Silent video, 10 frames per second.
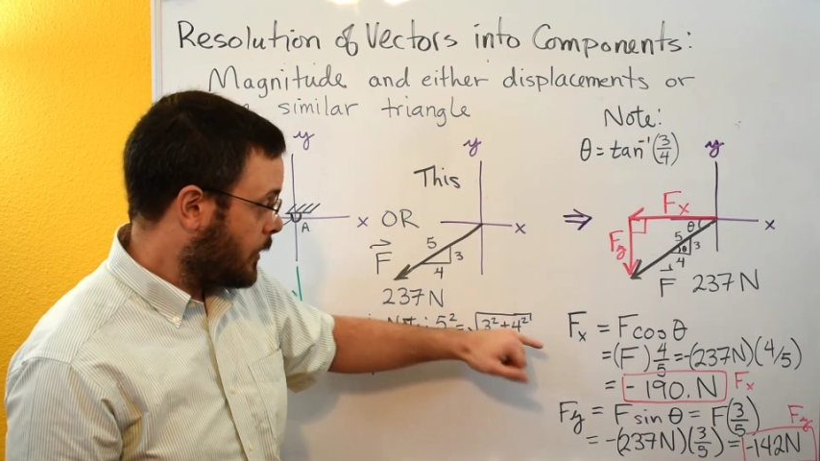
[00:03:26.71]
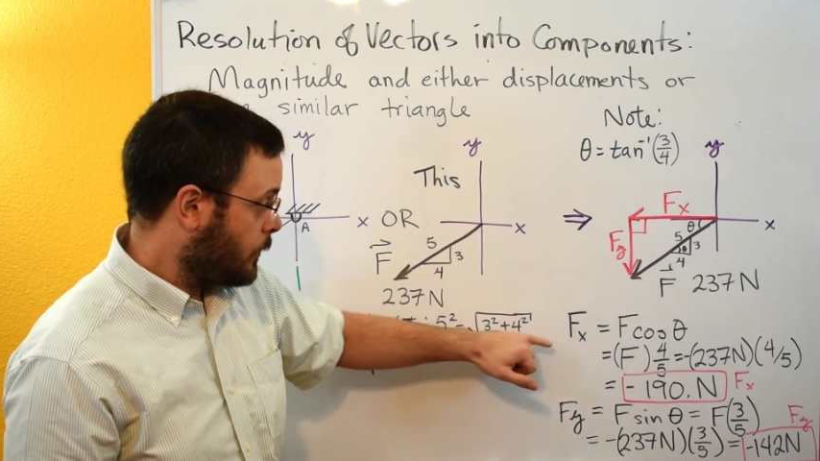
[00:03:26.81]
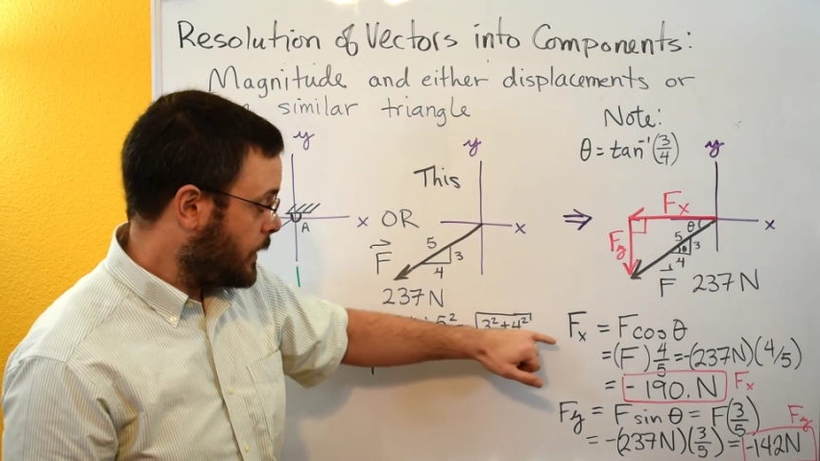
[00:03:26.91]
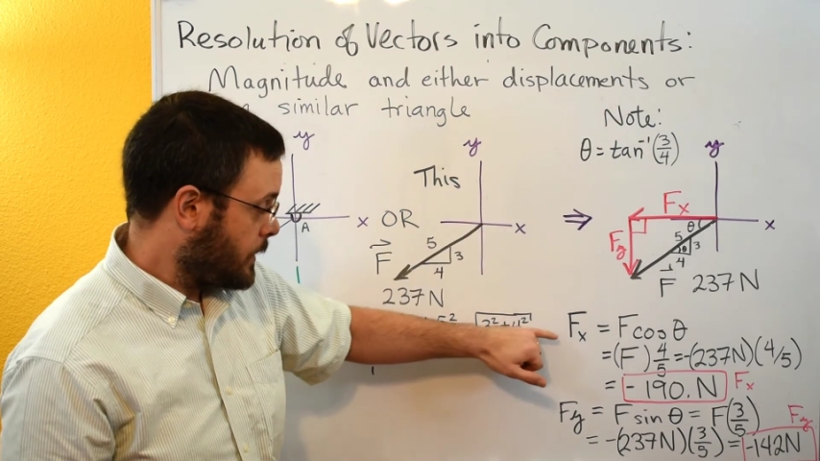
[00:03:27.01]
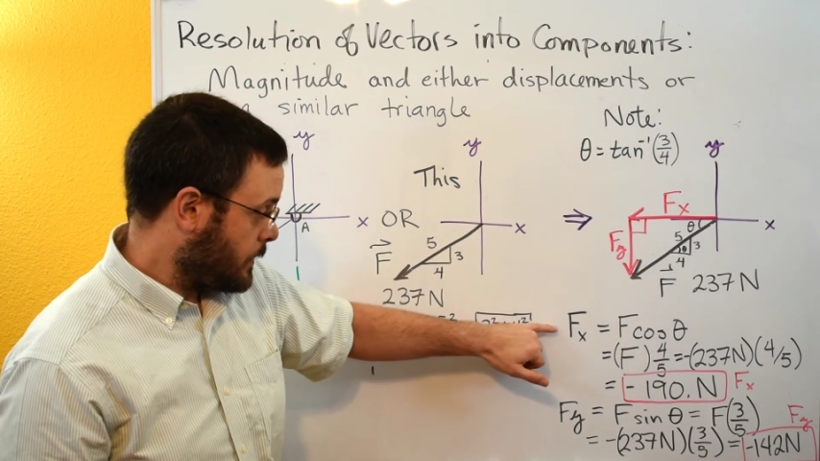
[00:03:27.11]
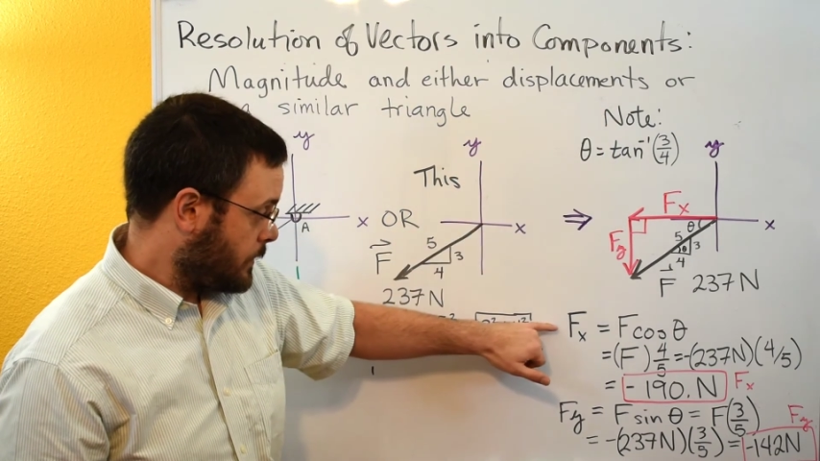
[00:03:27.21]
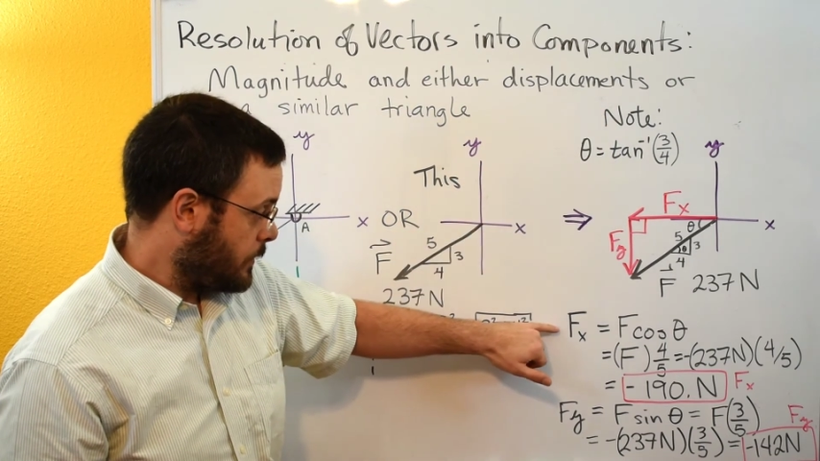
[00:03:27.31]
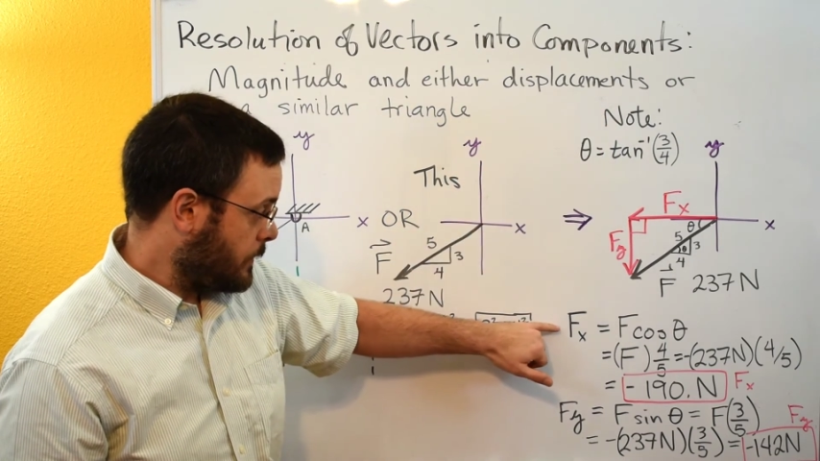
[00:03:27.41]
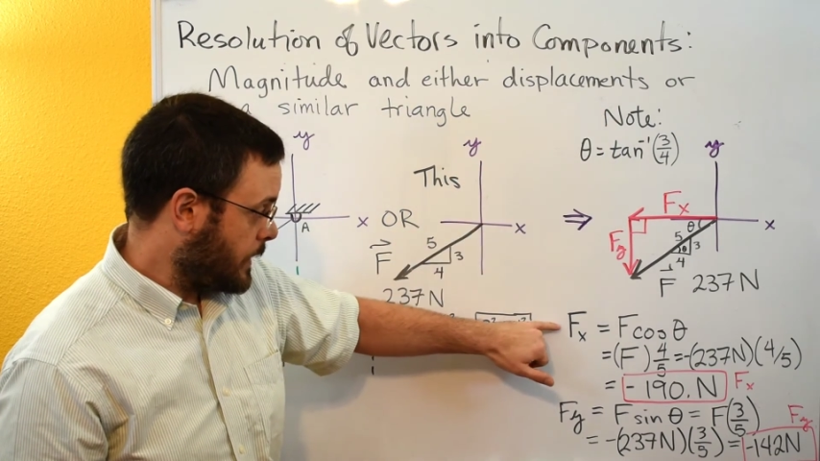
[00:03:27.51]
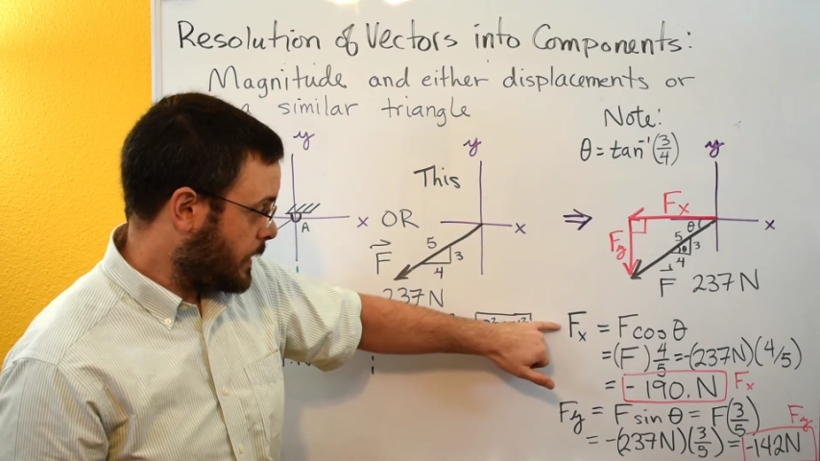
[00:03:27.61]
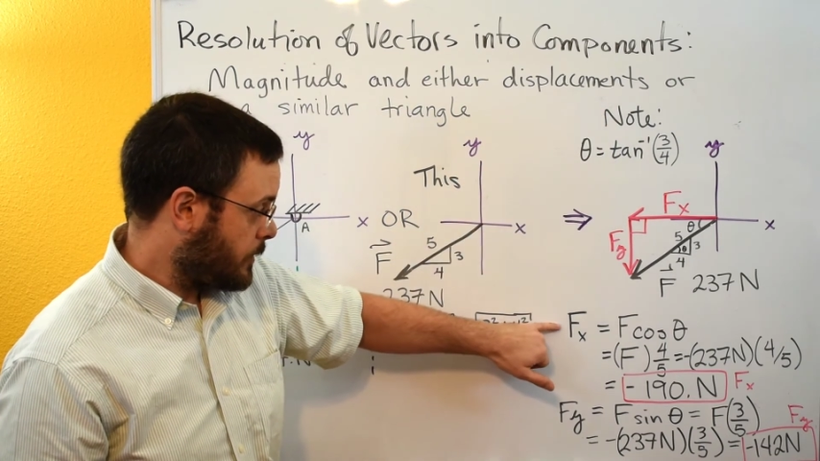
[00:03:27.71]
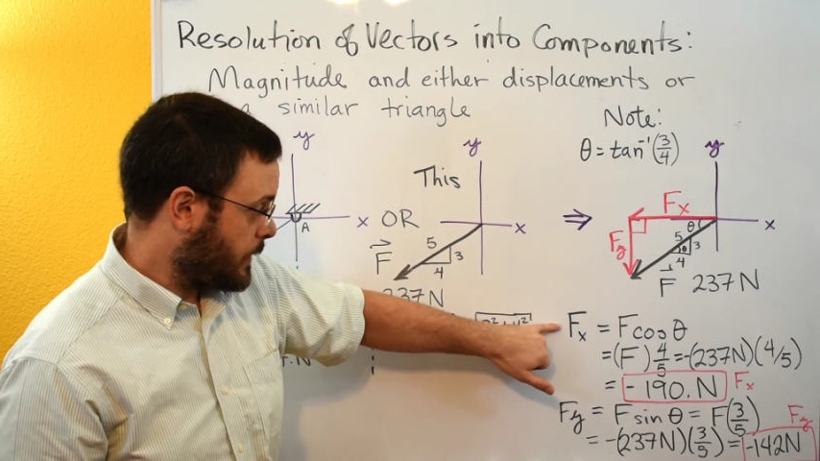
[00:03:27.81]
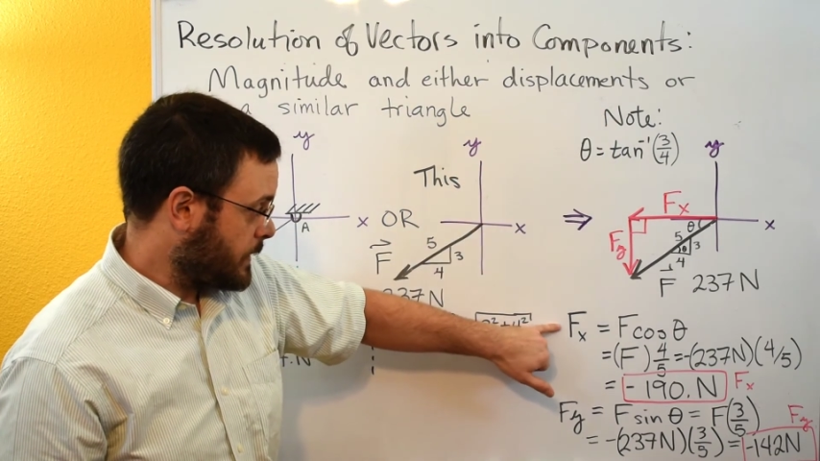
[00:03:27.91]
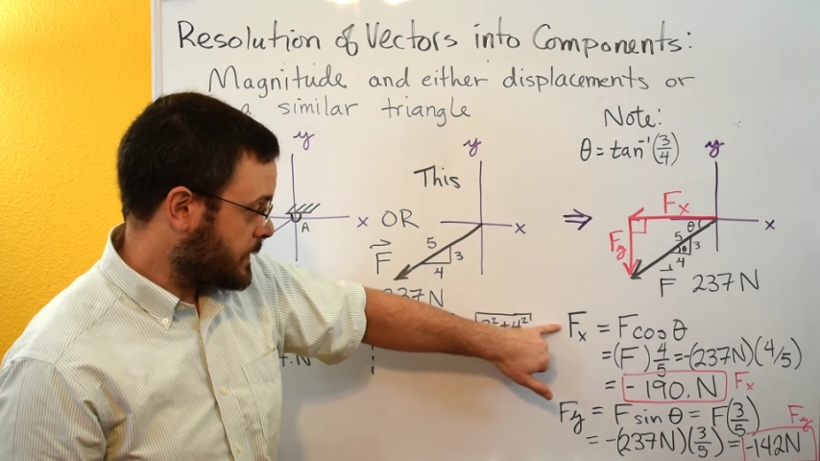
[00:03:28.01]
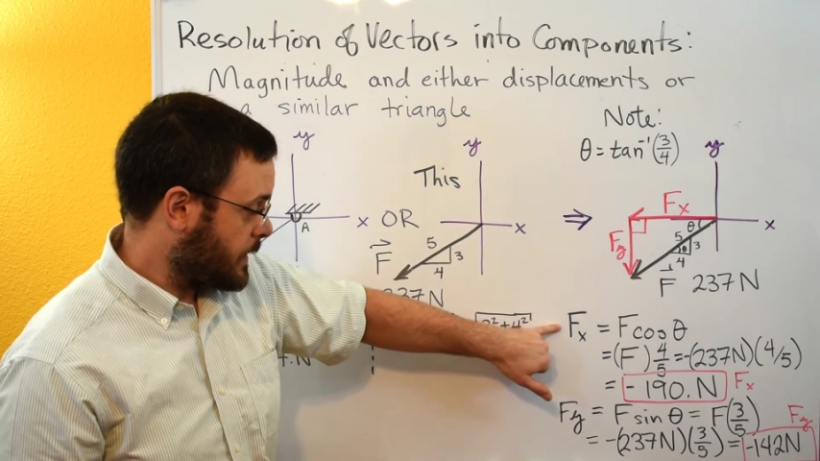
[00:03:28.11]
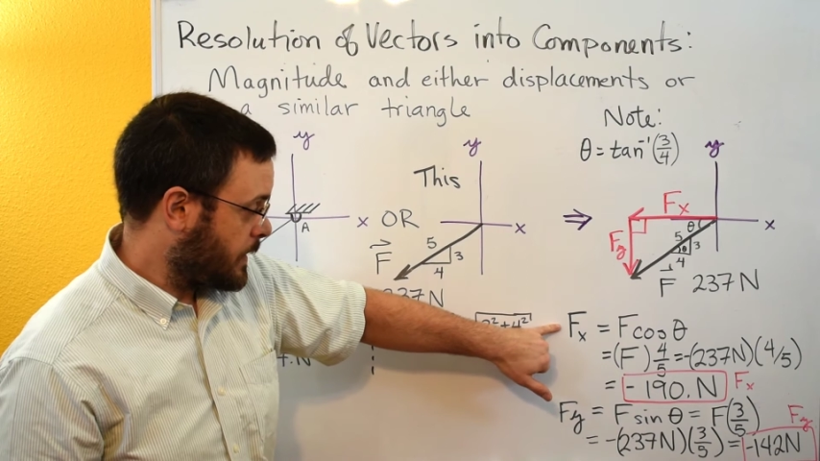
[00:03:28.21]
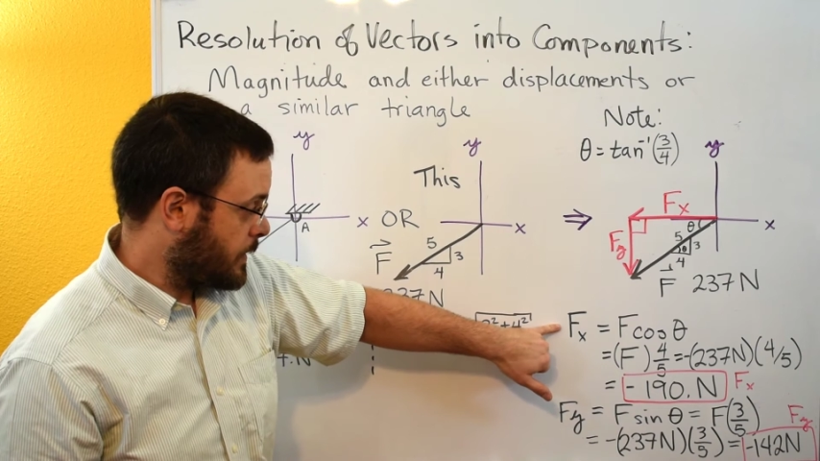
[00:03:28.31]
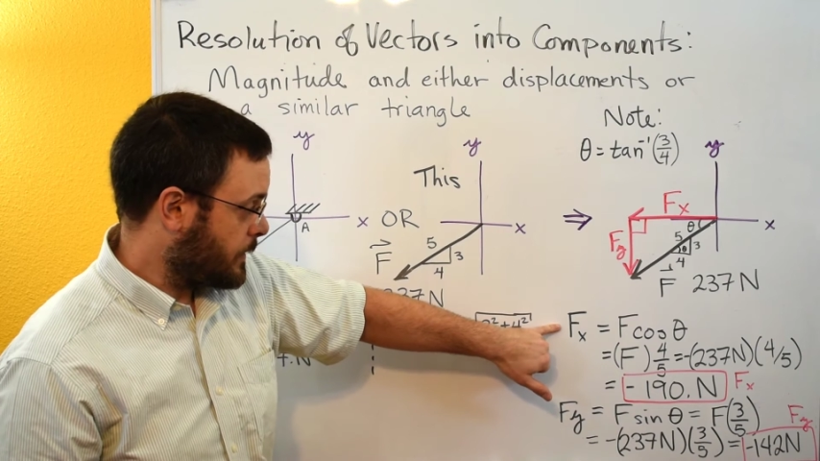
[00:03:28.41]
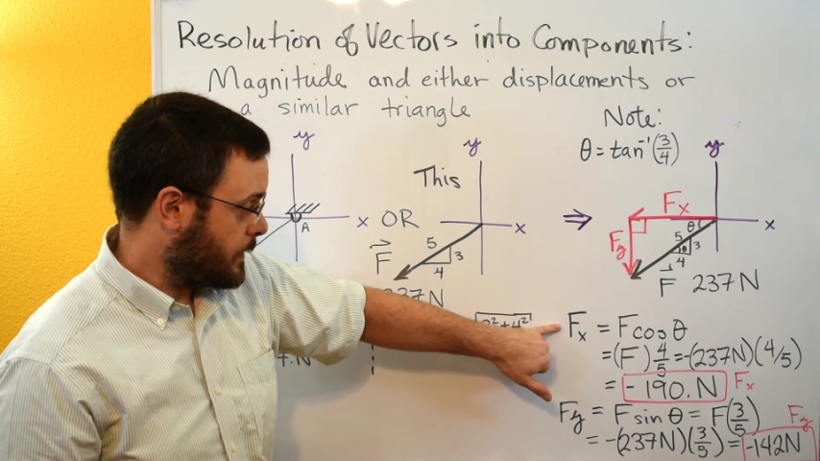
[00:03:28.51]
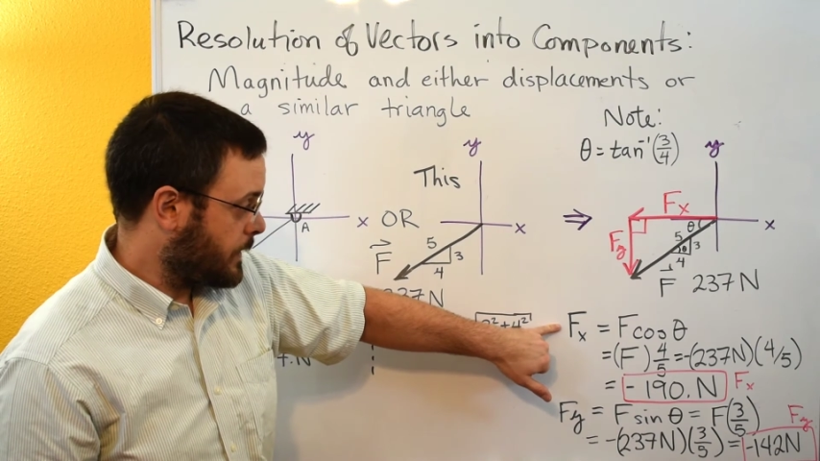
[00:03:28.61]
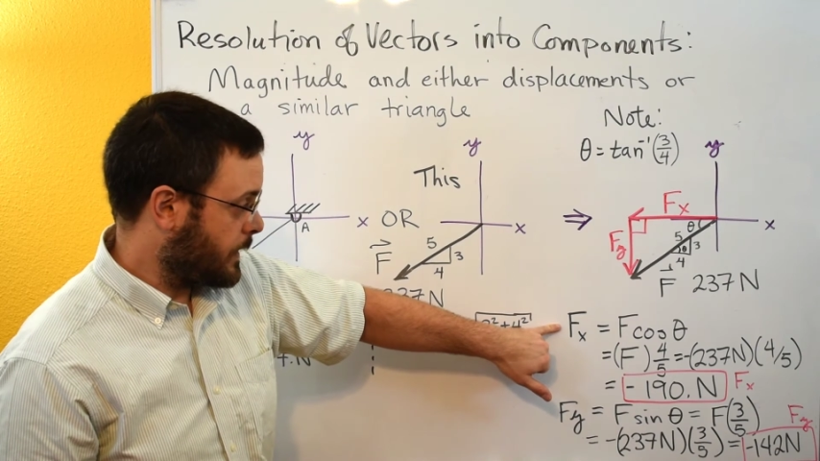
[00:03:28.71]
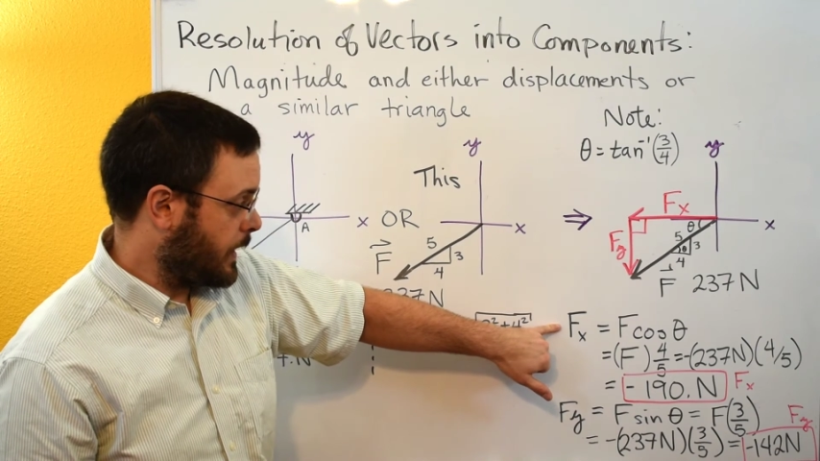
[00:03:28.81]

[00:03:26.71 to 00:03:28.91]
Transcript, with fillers: We can do that by saying that the